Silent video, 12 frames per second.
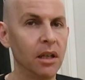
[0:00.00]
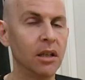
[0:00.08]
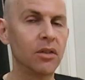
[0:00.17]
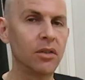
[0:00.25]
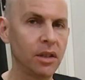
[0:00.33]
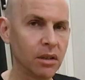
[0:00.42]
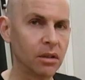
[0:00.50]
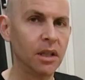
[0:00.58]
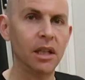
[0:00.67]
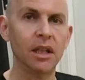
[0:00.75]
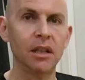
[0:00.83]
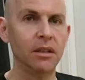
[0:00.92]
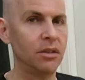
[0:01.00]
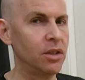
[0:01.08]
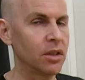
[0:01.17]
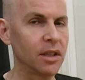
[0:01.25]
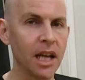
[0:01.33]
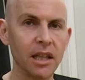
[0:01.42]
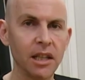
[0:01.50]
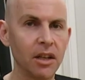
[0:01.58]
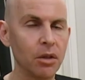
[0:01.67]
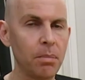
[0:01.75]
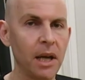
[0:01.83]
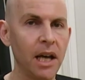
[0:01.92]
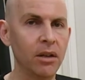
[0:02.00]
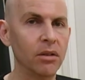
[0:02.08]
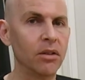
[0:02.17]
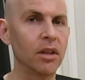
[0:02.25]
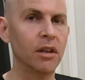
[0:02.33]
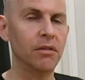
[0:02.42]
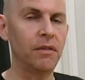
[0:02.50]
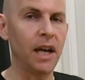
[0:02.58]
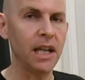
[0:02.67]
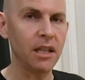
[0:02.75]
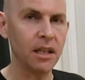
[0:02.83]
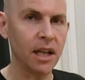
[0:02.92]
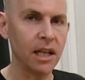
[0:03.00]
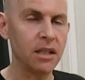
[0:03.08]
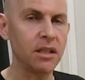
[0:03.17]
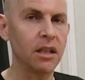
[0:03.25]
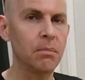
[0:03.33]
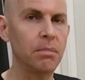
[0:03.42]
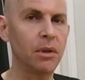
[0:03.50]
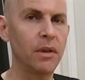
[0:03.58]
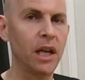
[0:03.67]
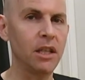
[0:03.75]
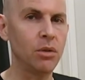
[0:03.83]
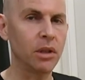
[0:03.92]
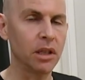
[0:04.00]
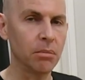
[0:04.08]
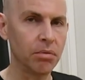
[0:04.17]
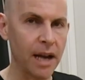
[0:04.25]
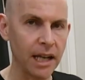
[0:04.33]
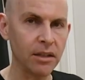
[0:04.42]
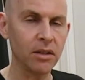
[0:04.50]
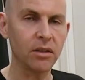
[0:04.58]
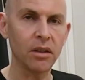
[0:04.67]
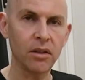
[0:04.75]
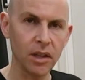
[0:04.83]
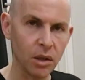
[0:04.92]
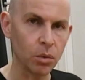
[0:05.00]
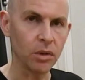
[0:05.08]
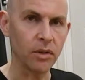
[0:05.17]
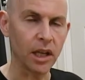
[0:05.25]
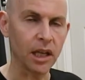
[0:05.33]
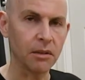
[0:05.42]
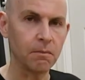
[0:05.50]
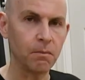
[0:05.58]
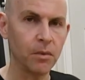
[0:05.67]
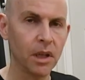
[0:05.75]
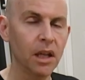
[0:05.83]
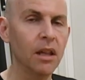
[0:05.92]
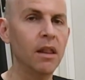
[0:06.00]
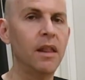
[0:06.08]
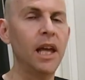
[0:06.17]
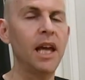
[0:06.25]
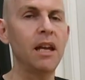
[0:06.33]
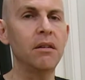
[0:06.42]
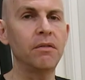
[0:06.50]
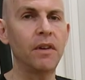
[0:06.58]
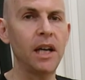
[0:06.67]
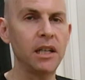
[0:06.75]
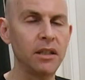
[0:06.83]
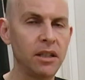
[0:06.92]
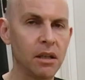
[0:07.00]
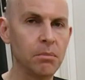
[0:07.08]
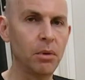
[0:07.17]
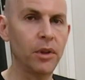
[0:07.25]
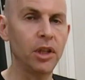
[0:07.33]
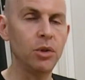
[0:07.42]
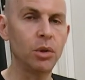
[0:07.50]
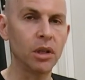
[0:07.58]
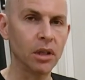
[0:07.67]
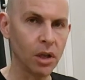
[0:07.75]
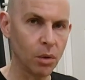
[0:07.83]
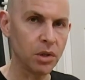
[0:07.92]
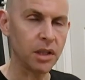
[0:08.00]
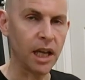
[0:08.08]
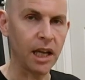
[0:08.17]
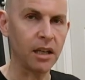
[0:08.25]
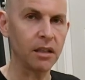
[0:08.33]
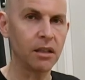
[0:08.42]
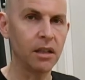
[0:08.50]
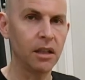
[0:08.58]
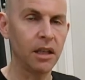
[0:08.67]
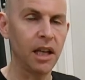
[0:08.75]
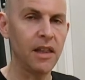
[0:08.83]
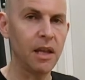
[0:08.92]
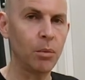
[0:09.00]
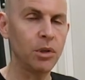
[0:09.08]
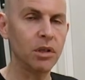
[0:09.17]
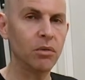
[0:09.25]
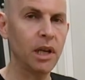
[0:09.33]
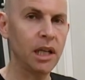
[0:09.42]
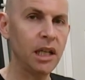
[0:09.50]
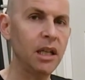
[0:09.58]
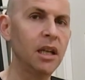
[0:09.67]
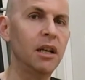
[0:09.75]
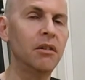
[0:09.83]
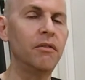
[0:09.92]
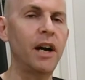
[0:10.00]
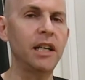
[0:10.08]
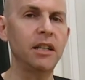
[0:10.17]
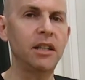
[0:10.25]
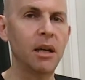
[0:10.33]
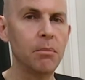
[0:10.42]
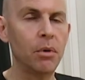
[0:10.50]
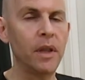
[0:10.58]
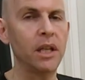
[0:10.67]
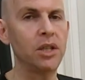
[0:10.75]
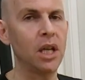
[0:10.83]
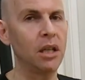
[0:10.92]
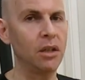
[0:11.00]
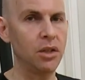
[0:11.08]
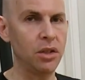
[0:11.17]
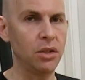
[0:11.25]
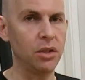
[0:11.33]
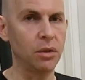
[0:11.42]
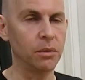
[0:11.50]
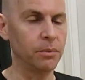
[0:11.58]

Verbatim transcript: Still, just like the other patterns, find a nice tempo that you can practice the sequence at, then find a tempo that you can coast at, and then when you're ready, find a tempo that challenges you.